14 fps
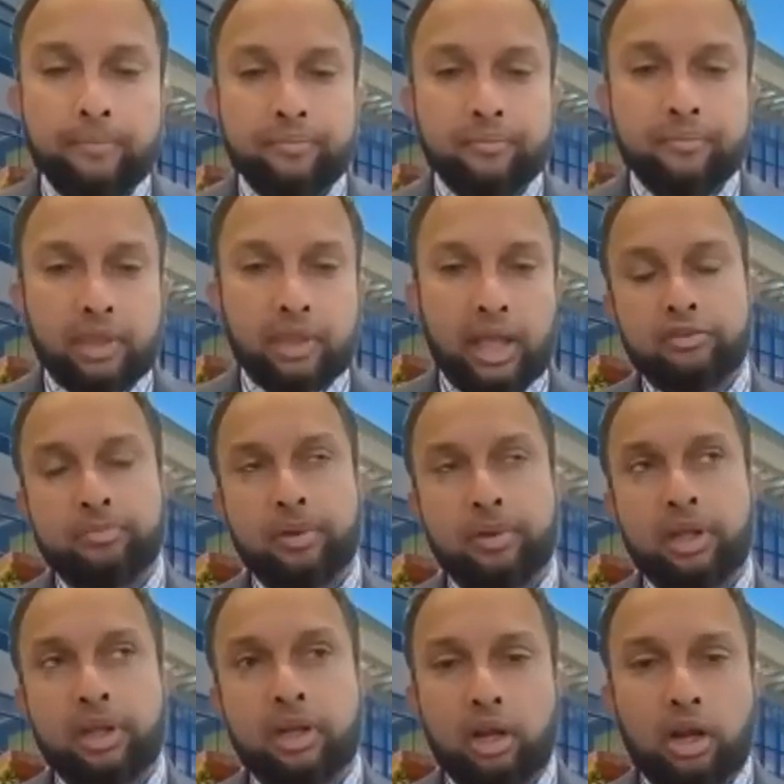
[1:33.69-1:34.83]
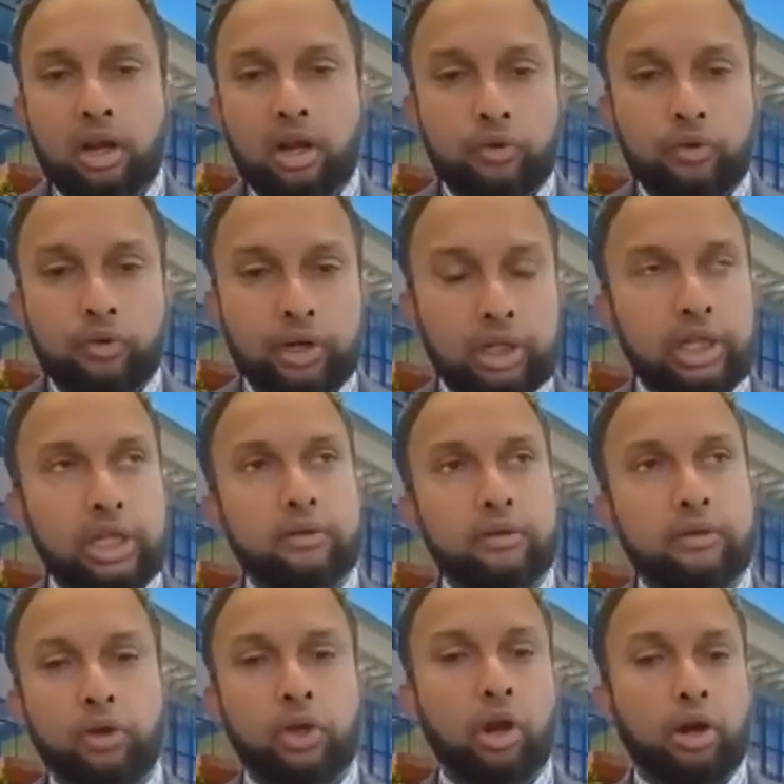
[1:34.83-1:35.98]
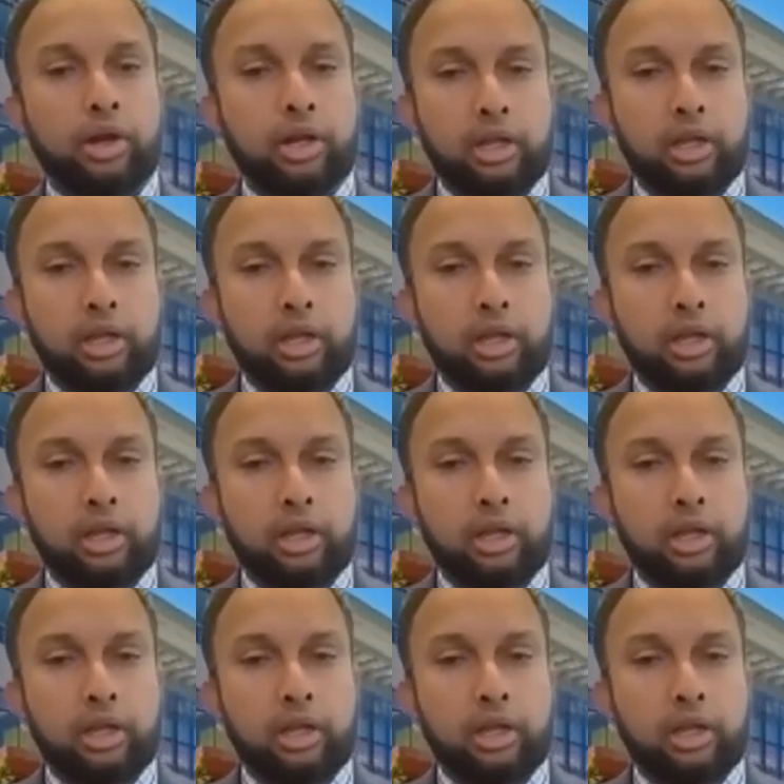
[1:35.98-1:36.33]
has been really regarded